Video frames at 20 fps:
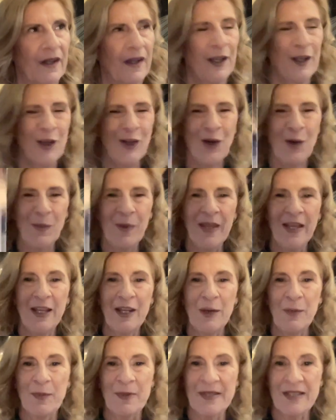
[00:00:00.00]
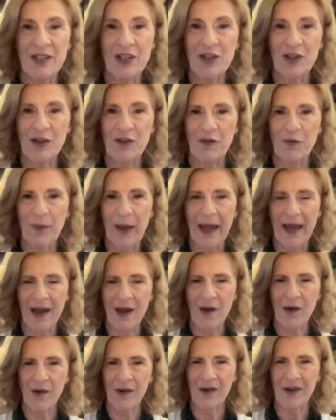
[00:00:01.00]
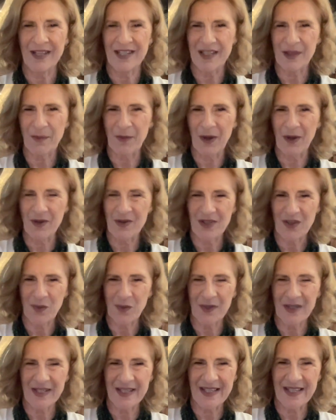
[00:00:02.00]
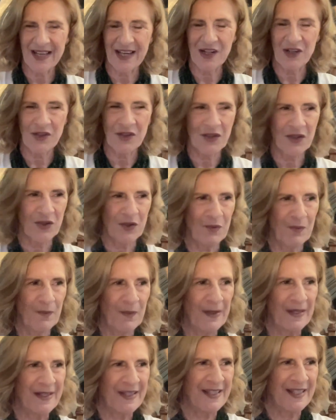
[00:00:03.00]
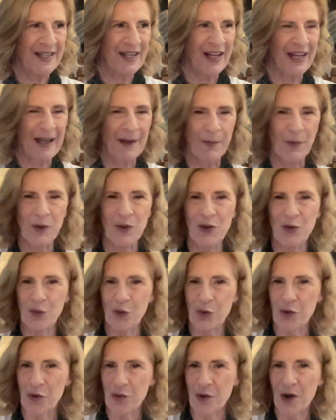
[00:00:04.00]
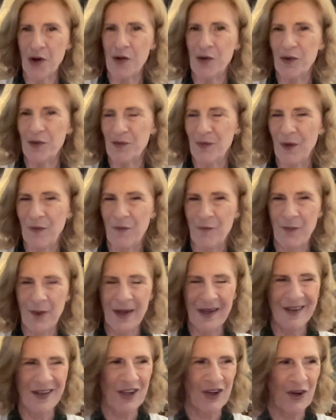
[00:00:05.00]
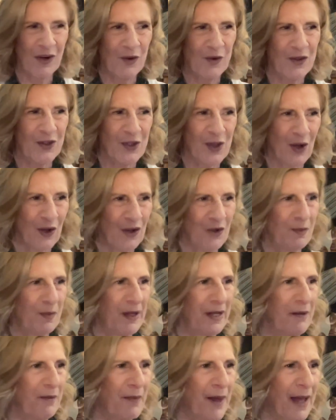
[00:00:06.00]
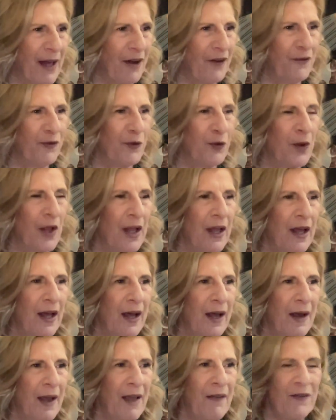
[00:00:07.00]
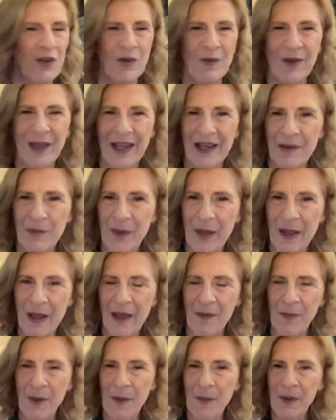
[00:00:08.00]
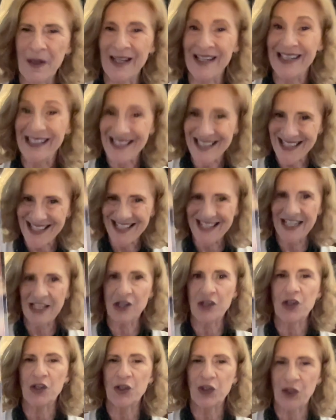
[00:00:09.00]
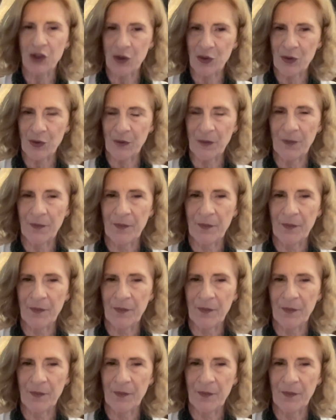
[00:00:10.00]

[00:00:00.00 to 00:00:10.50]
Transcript: Being in a position of power, I suppose I want to say to you, but sitting up on your throne, being, solid, being powerful, people are listening to you.